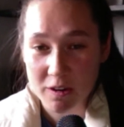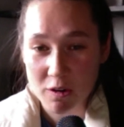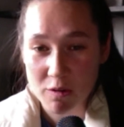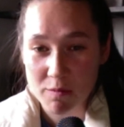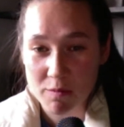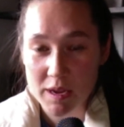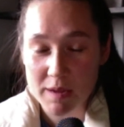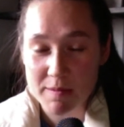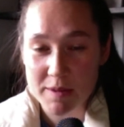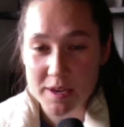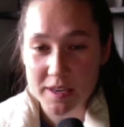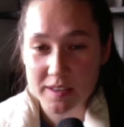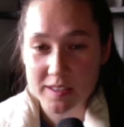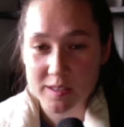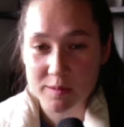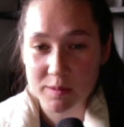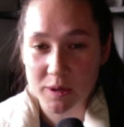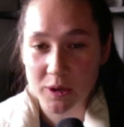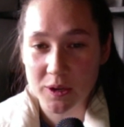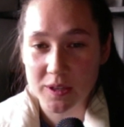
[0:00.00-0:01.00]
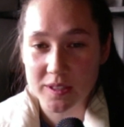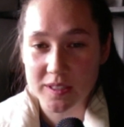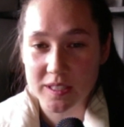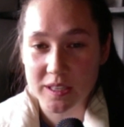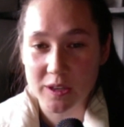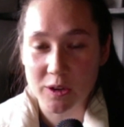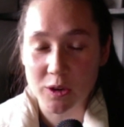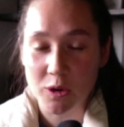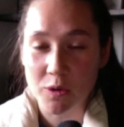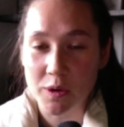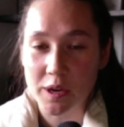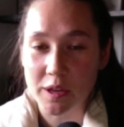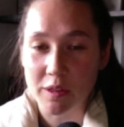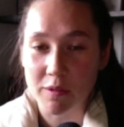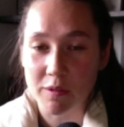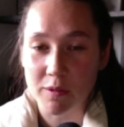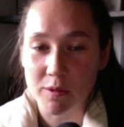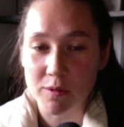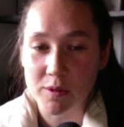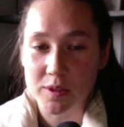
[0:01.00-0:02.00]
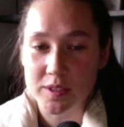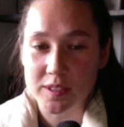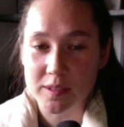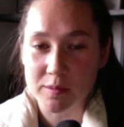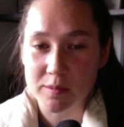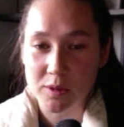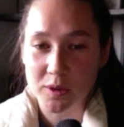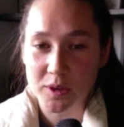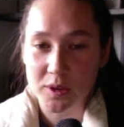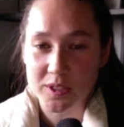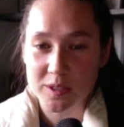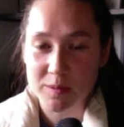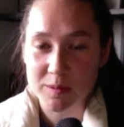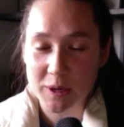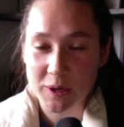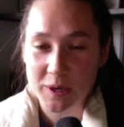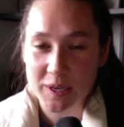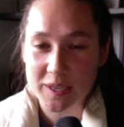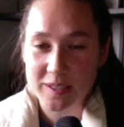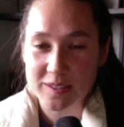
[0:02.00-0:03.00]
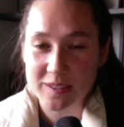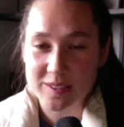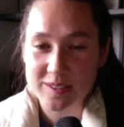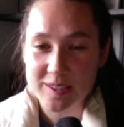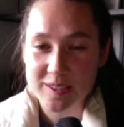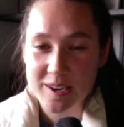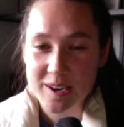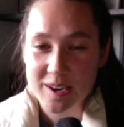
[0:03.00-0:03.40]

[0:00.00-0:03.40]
who may be experiencing or going through a similar experience.